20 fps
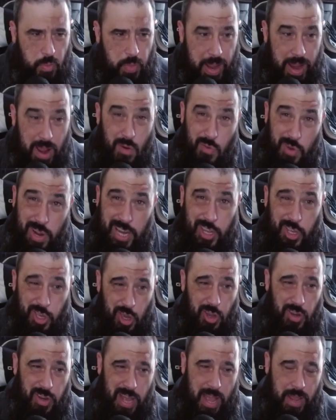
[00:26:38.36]
are really
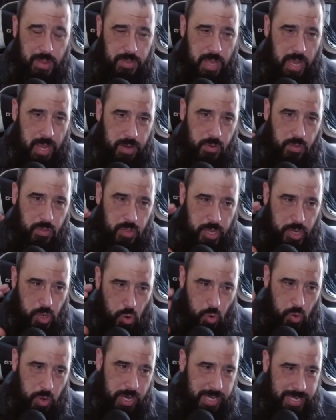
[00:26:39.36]
good. The
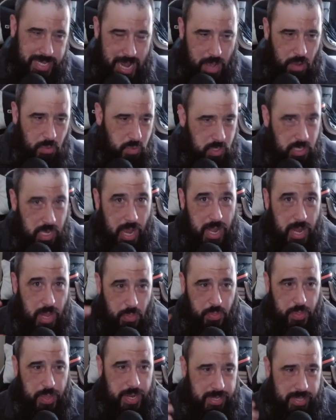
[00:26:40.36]
only downside I
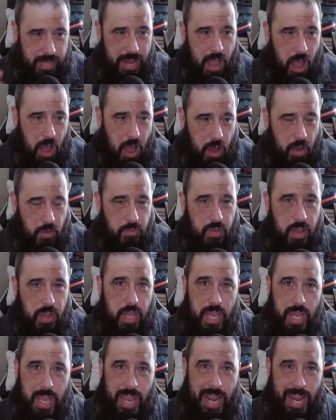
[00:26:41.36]
think they have
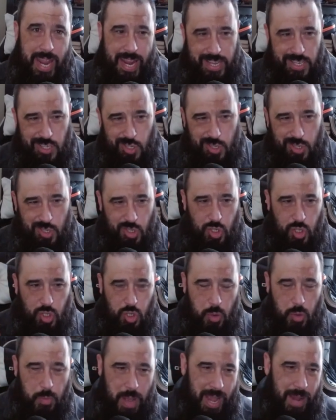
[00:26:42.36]
is
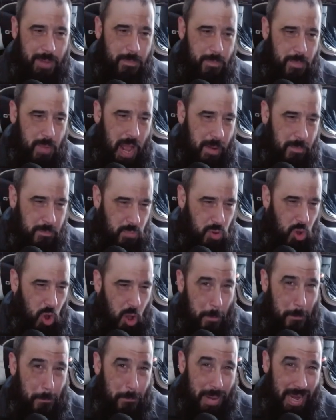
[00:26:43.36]
I'm not
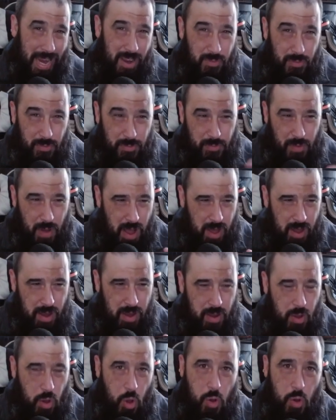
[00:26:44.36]
a big
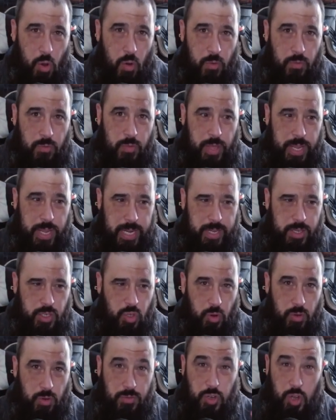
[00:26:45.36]
fan of the
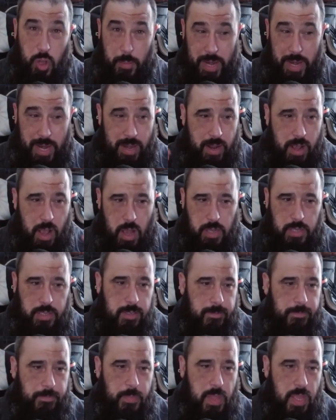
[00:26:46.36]
sort of Terminator guys.
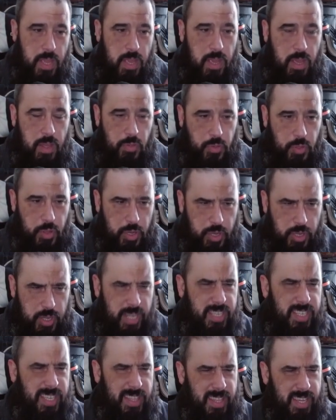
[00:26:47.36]

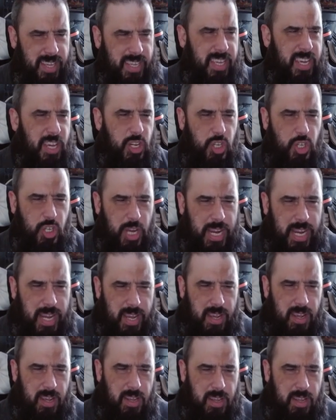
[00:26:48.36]
Is it the Kashyyyk,